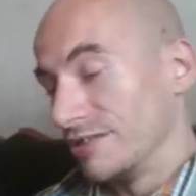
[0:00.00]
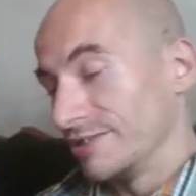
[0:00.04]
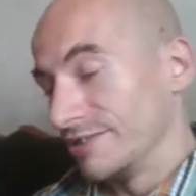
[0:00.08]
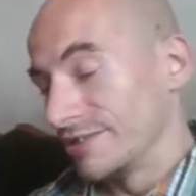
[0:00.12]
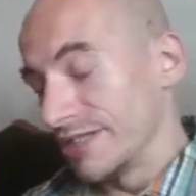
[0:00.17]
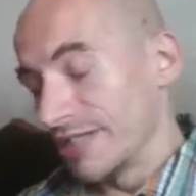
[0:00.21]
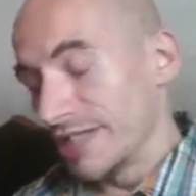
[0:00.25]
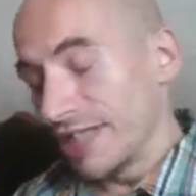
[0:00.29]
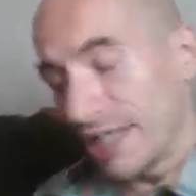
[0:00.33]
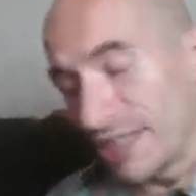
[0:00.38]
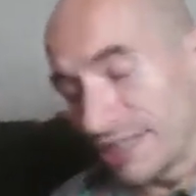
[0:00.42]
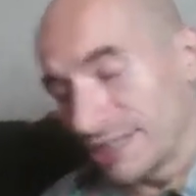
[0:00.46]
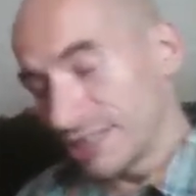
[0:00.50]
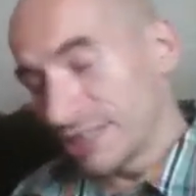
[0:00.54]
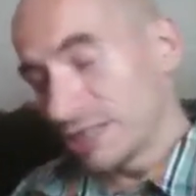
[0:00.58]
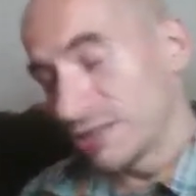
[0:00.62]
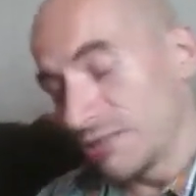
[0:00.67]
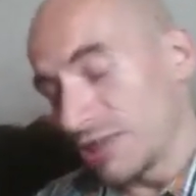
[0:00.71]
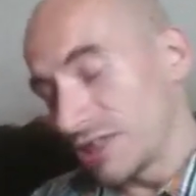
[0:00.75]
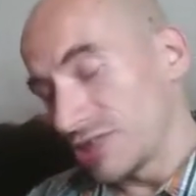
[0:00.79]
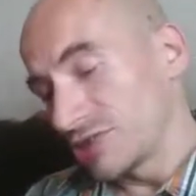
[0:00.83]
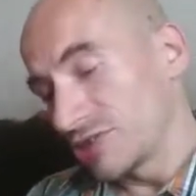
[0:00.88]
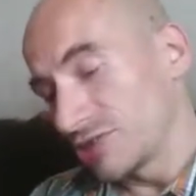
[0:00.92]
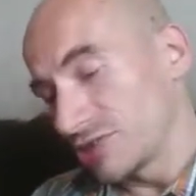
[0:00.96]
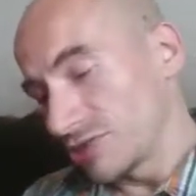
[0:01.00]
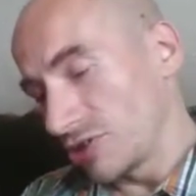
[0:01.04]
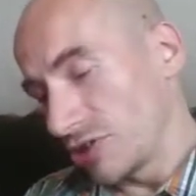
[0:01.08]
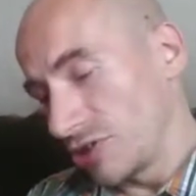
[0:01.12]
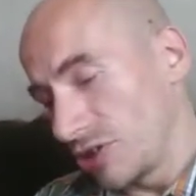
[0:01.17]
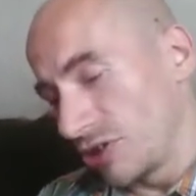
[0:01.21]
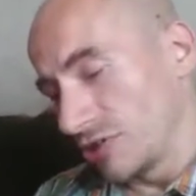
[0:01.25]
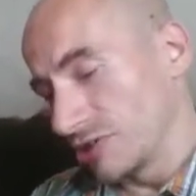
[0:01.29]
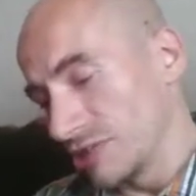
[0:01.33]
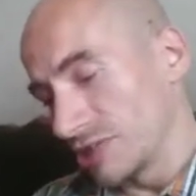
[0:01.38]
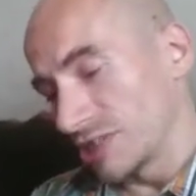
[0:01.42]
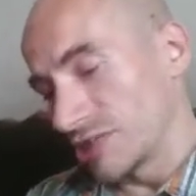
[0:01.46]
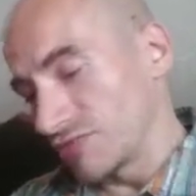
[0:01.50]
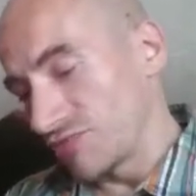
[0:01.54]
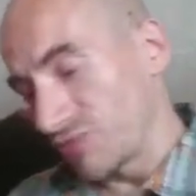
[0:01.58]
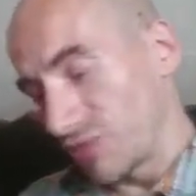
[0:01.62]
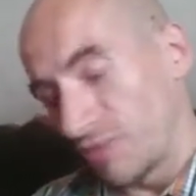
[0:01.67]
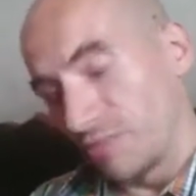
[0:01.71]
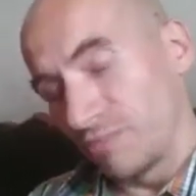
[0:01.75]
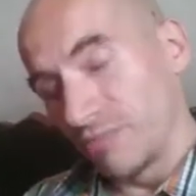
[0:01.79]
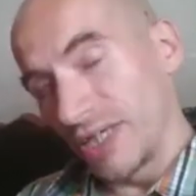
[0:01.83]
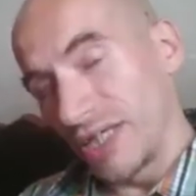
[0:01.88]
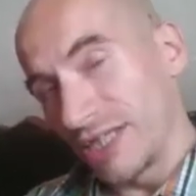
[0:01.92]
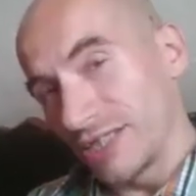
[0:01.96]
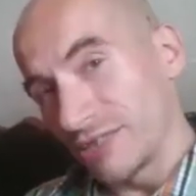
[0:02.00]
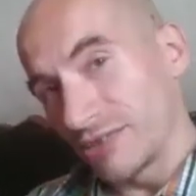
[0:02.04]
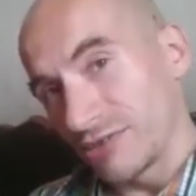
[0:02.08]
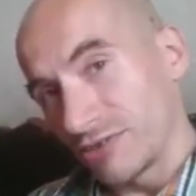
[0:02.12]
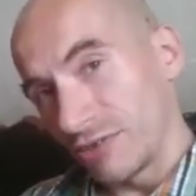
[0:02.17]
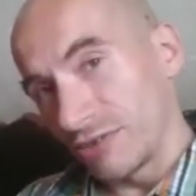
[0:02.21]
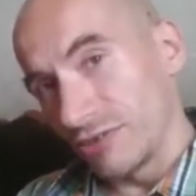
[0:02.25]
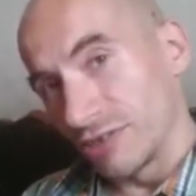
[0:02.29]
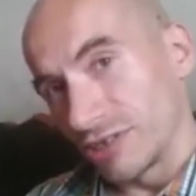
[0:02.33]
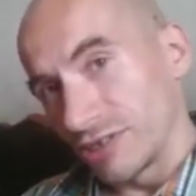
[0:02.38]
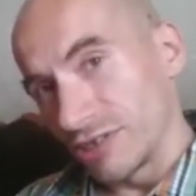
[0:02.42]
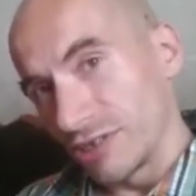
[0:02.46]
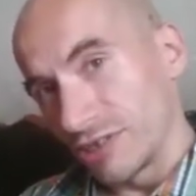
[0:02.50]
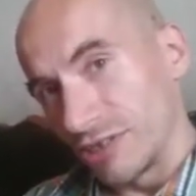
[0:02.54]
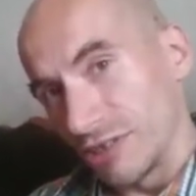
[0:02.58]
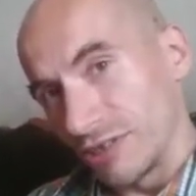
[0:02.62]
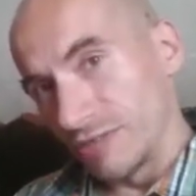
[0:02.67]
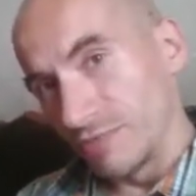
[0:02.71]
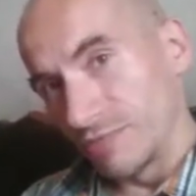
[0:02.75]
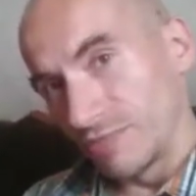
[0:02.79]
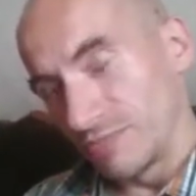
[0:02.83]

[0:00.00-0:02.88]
The last question is from Masonry.